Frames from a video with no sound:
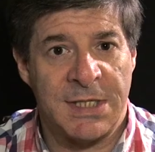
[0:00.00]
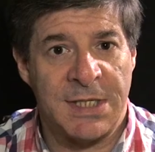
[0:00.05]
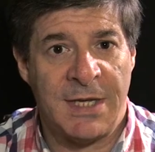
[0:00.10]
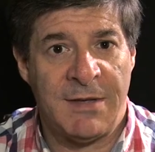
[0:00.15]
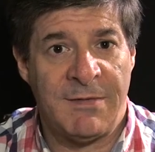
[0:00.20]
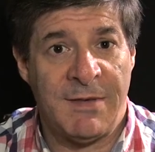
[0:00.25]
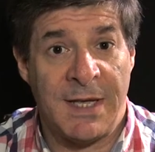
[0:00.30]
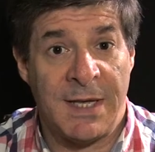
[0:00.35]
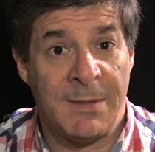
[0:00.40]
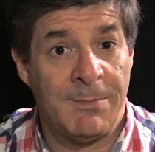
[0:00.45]

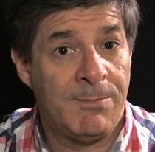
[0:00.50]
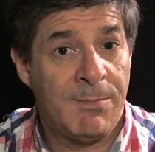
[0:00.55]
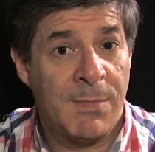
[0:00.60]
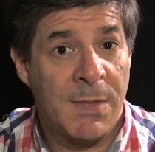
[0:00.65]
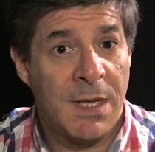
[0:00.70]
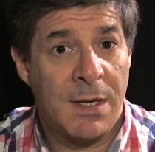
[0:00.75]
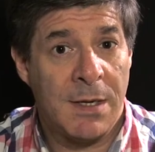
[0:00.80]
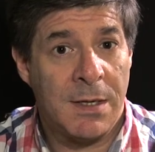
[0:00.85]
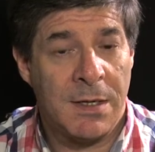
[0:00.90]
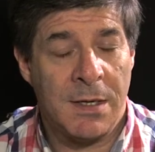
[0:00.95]
TV?
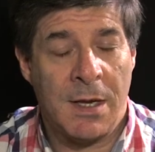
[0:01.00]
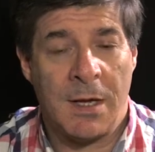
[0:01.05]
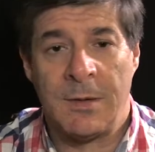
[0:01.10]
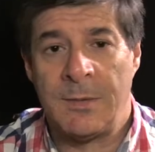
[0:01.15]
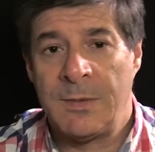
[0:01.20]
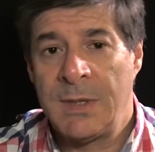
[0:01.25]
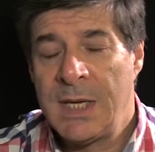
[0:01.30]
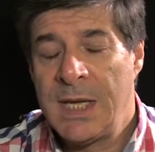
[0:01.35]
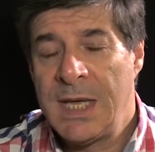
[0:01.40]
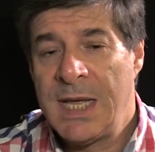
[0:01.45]
No.
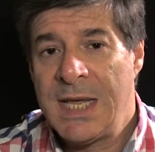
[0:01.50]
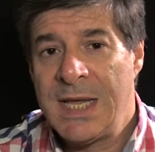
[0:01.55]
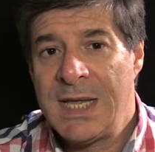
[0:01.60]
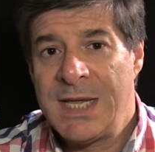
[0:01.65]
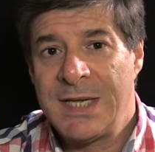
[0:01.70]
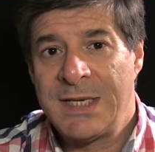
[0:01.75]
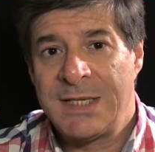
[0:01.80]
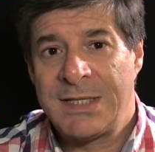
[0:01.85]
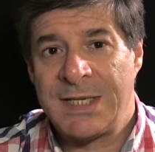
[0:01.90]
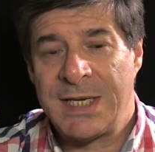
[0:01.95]

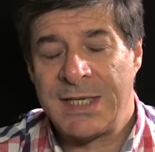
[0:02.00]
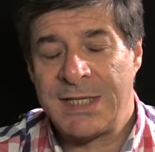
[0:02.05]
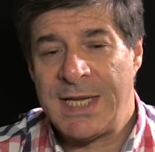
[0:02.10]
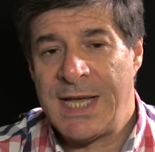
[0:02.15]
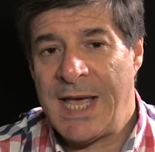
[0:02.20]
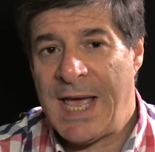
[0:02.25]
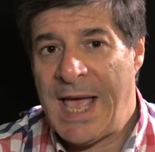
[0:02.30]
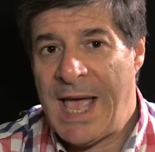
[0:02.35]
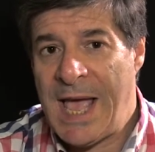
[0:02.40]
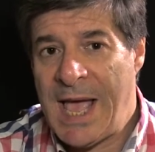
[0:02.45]
Does
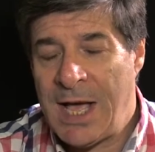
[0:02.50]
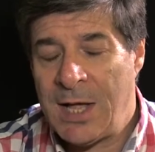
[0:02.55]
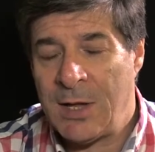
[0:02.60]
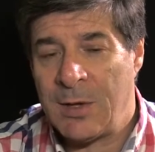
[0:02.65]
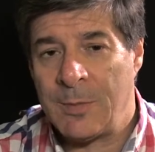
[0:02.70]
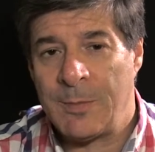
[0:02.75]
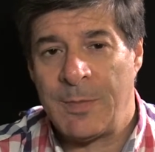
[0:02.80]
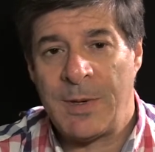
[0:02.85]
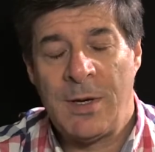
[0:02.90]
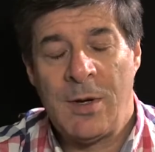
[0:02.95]
it
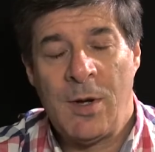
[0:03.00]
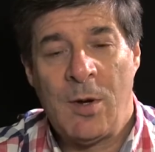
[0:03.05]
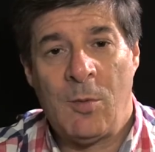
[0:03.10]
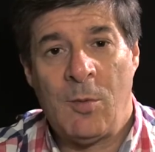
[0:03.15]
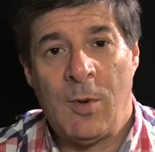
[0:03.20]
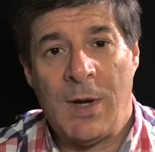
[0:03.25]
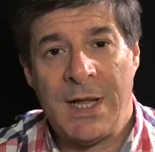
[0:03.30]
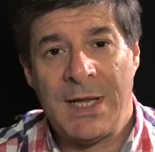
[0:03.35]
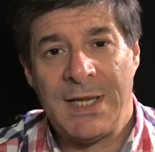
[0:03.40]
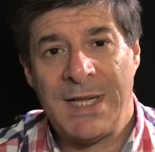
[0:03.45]
help?
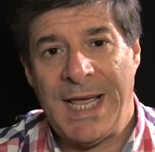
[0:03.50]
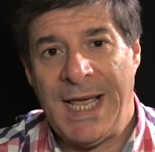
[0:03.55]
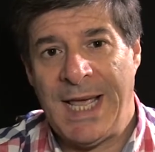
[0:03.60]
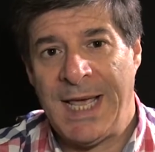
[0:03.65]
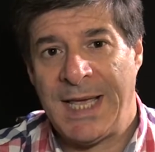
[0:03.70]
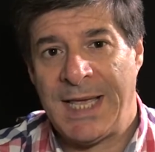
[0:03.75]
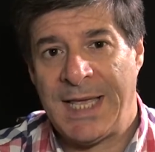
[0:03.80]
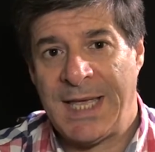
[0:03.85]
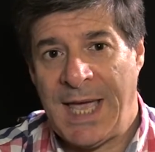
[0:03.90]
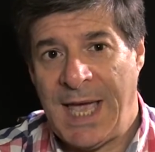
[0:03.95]
Well,
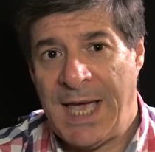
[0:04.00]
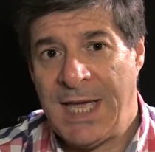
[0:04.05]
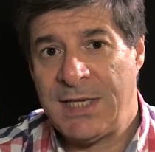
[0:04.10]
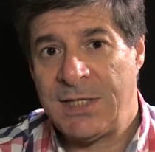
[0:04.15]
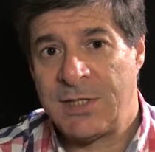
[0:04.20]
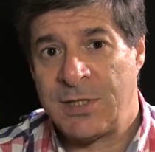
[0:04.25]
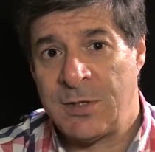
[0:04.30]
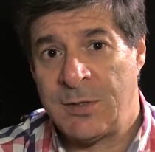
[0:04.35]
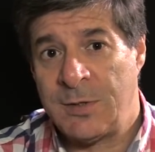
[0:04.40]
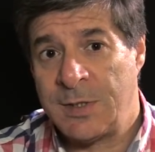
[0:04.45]
it can
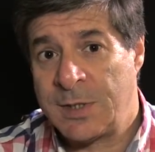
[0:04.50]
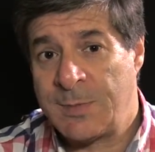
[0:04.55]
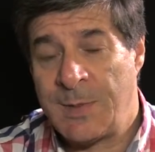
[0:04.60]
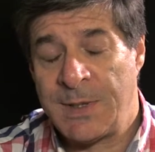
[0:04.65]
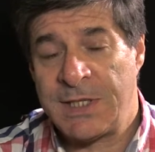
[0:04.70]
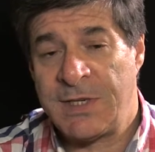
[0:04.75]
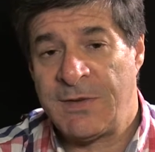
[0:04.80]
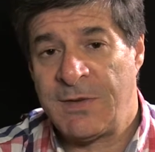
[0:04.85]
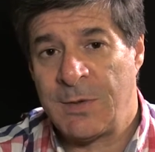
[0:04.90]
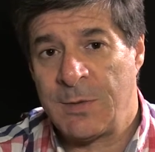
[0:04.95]
do,
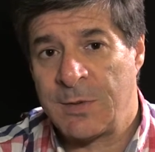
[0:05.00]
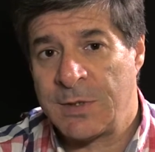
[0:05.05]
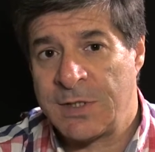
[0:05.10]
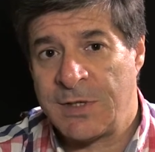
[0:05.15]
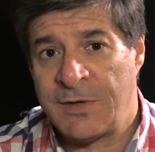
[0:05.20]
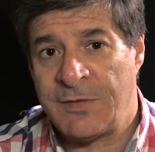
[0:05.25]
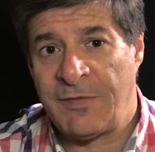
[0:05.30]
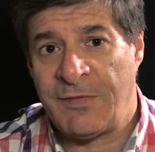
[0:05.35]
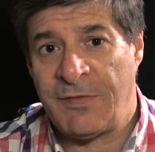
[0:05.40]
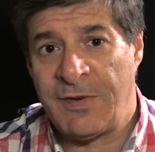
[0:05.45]
especially if you want
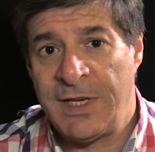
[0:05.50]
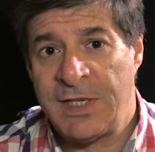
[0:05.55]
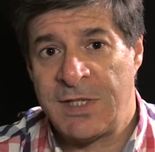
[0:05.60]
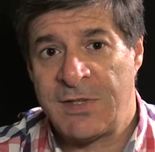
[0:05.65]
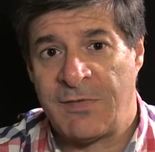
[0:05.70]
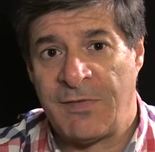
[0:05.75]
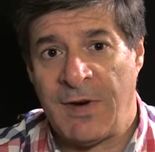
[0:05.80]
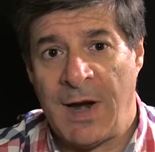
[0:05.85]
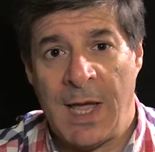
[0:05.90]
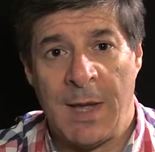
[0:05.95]
to freeze
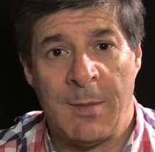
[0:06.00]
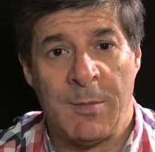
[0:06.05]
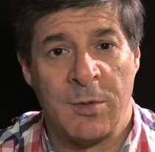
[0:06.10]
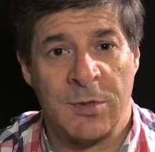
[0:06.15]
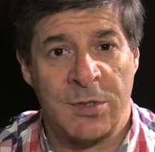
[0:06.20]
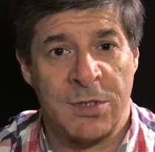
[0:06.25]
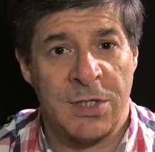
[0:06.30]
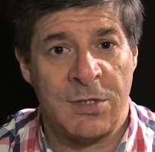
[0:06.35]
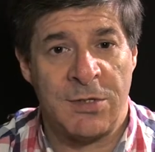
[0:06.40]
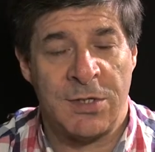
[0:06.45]
frame or
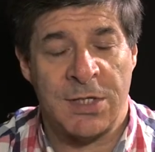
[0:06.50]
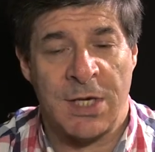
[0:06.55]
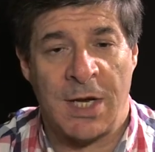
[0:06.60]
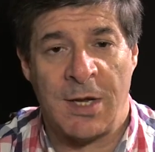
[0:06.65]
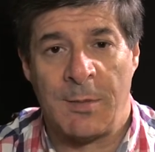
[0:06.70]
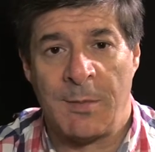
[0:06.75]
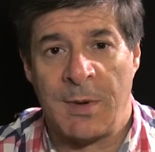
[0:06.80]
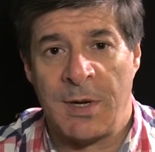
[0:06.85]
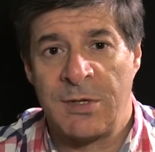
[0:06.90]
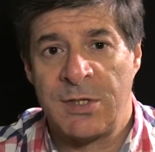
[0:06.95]
do
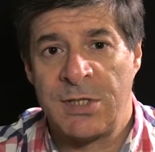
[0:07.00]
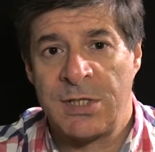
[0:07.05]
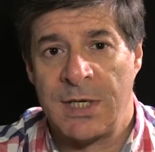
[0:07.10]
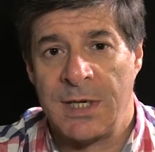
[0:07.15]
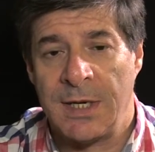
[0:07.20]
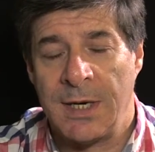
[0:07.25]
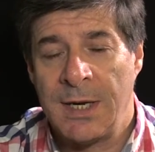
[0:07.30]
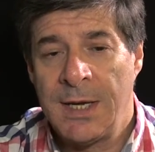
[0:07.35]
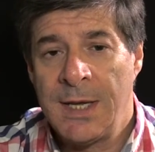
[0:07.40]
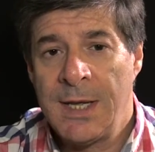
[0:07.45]
slow
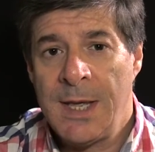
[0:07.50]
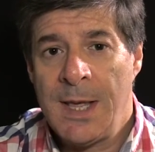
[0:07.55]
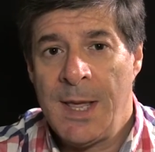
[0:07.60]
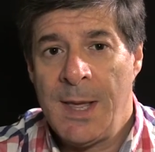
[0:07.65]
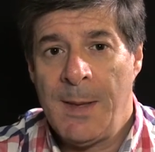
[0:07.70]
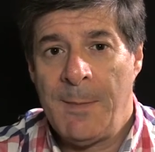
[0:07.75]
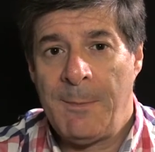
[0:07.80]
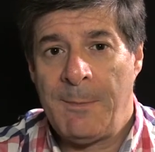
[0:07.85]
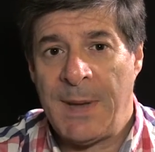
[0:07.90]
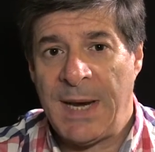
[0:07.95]
motion.
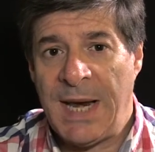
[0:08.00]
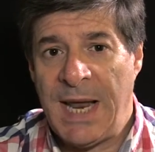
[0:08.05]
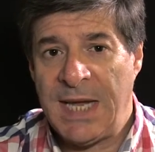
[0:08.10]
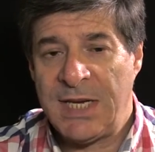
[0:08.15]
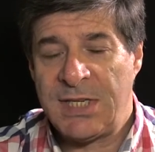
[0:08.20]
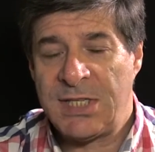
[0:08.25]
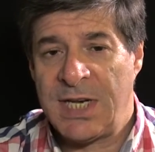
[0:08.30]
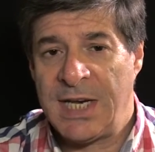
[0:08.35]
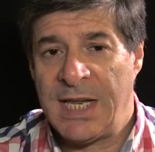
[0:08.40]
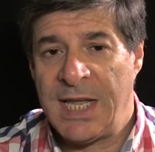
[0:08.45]
But
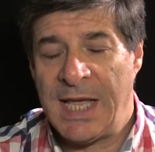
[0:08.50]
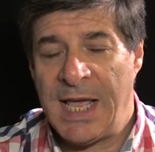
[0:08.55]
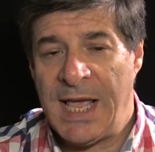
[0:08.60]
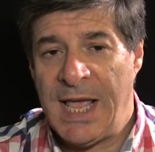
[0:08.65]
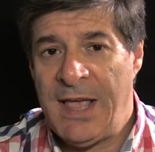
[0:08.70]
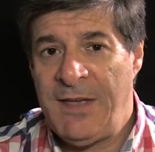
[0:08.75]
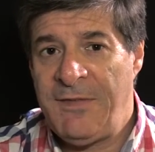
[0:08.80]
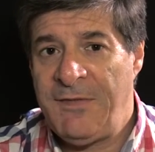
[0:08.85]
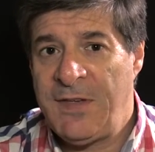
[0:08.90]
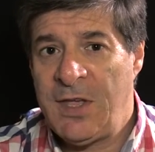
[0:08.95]
actually,
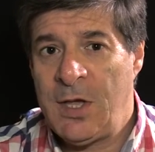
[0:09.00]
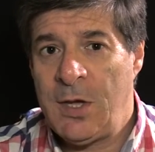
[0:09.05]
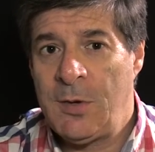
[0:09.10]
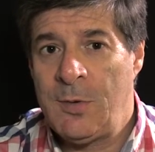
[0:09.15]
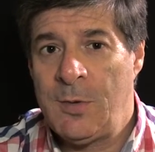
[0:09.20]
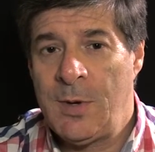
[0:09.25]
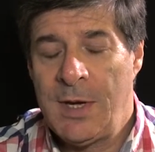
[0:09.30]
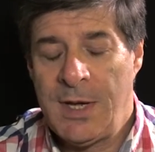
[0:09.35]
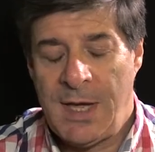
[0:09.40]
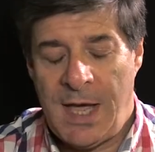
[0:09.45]
if
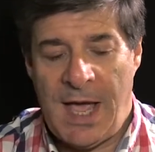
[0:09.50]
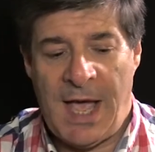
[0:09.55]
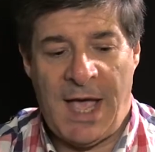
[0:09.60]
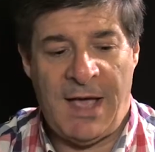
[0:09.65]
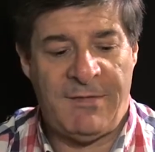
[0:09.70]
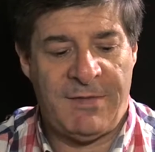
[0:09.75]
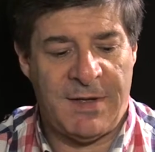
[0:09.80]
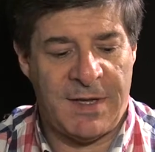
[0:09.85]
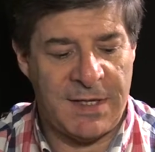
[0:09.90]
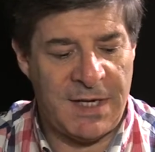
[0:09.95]
you
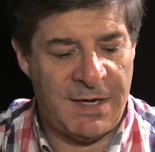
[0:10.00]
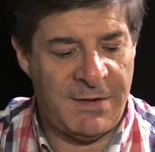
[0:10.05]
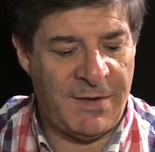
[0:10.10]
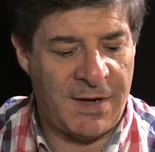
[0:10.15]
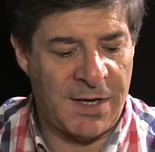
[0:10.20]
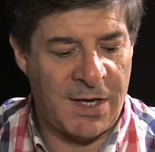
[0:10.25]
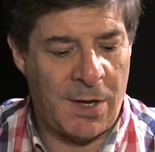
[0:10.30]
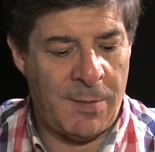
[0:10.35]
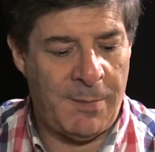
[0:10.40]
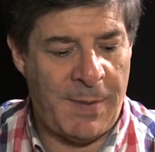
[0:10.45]
have it, if I
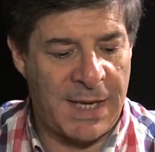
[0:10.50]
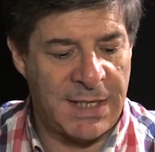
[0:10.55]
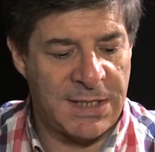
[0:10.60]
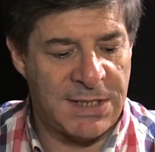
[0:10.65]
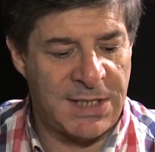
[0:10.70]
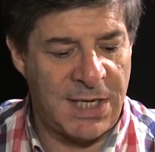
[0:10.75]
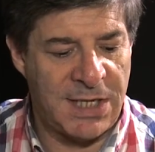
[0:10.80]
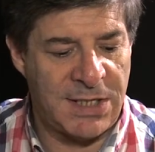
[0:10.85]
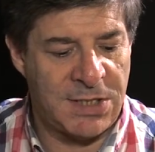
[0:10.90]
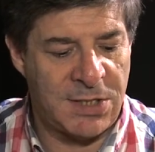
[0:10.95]
go back to
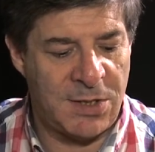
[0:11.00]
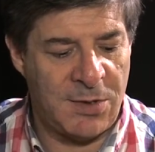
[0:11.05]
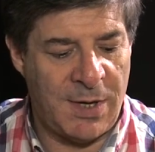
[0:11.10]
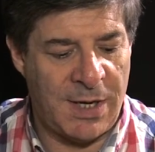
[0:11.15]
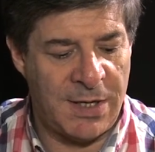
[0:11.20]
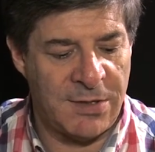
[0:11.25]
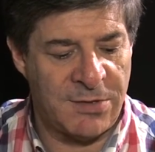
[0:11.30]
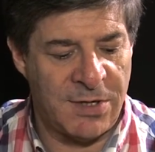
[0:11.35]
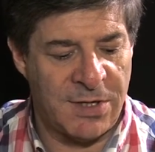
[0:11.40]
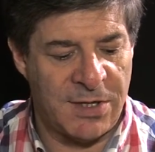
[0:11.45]
say
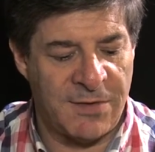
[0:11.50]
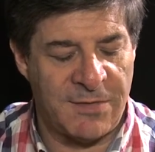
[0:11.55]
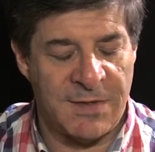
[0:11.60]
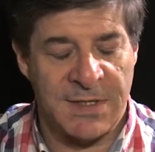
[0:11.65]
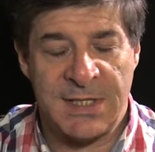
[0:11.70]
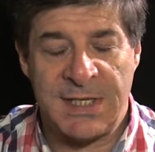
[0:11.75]
200th of a